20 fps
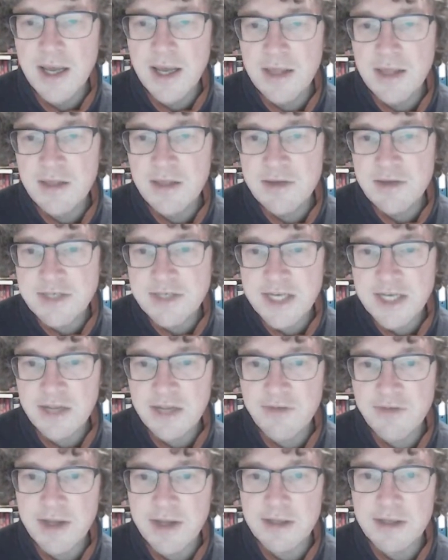The
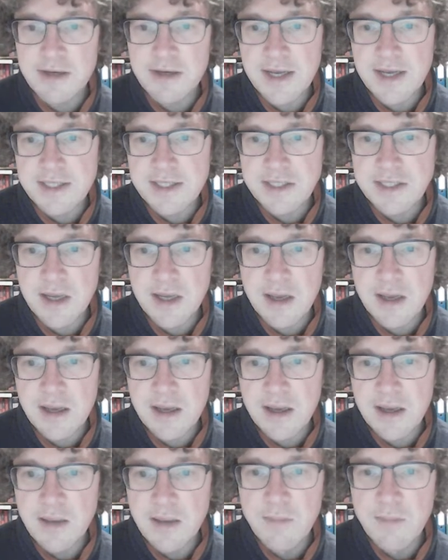second factor gets
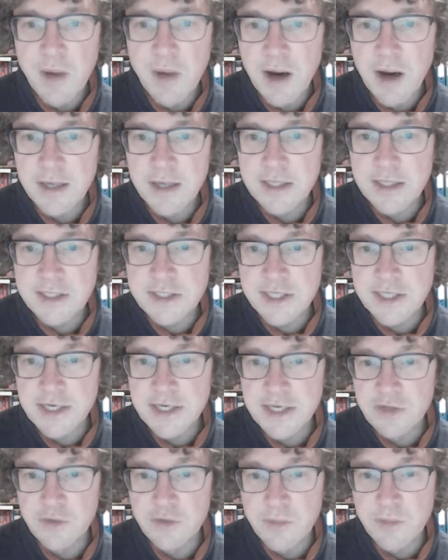minus
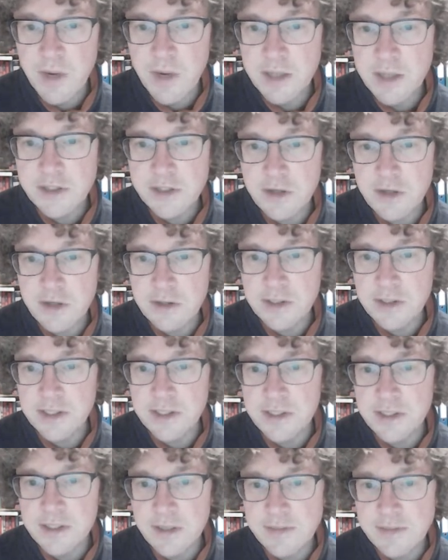e to the minus rt
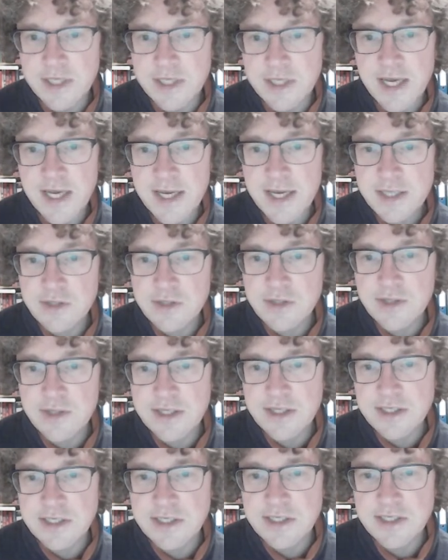times k, so
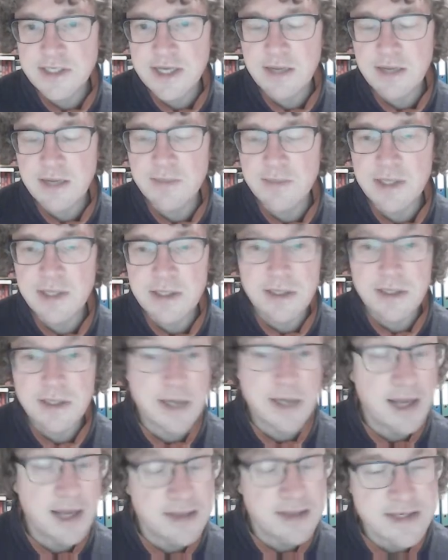that's the second bit here.
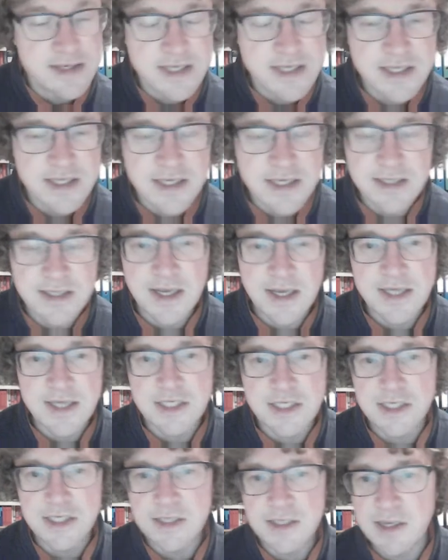And this indeed,
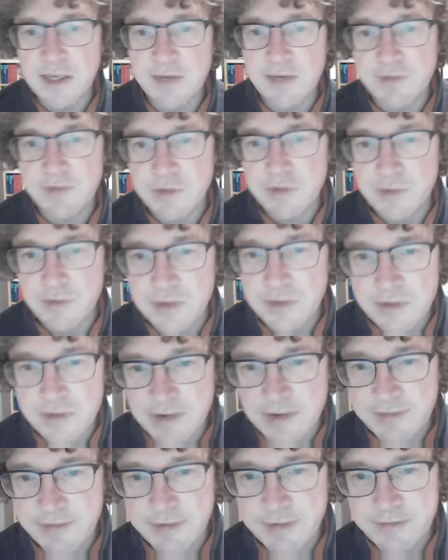actually, if you do
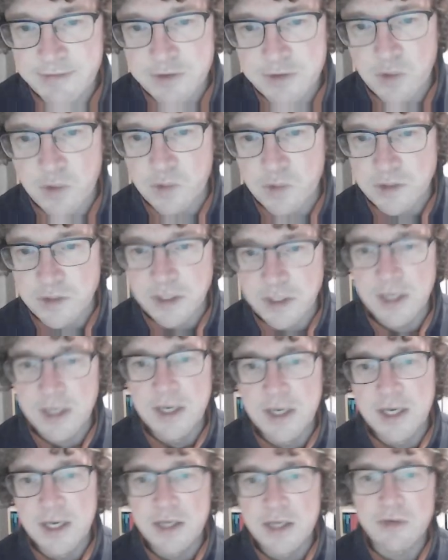derivative course,
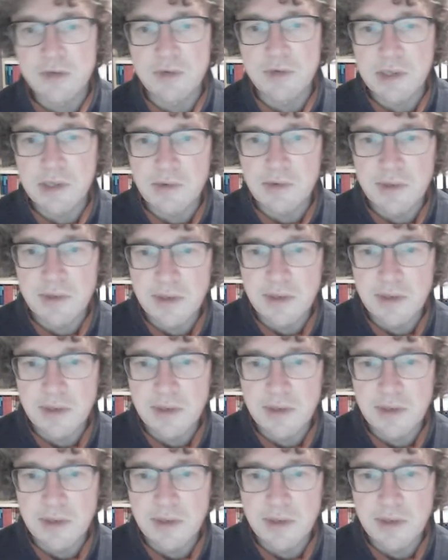you will